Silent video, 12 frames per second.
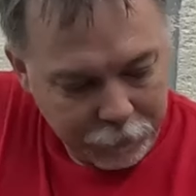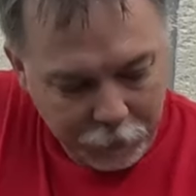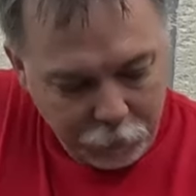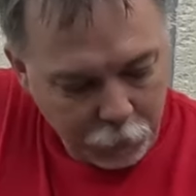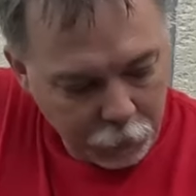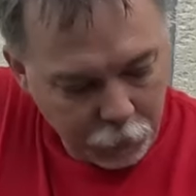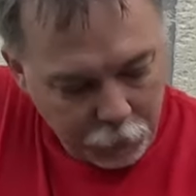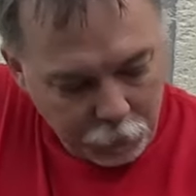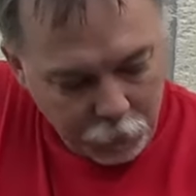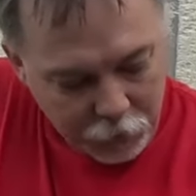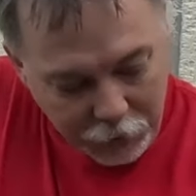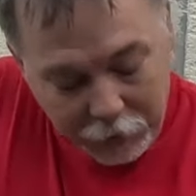if you
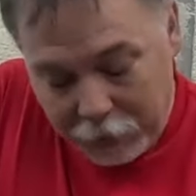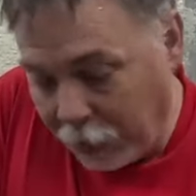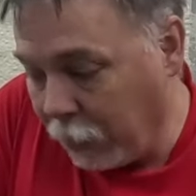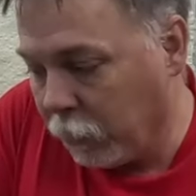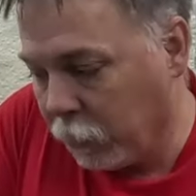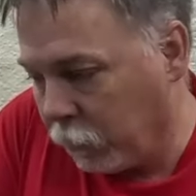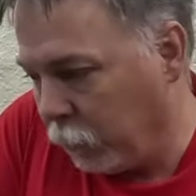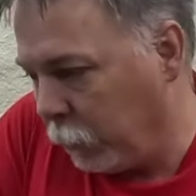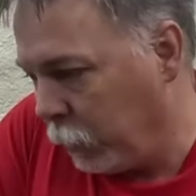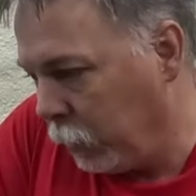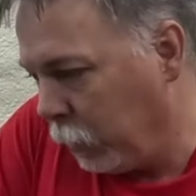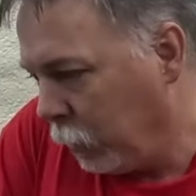if you take care of
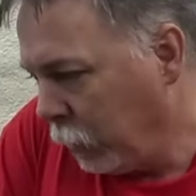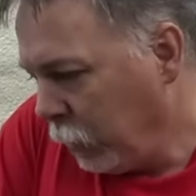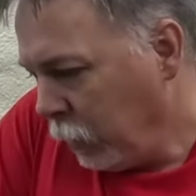them and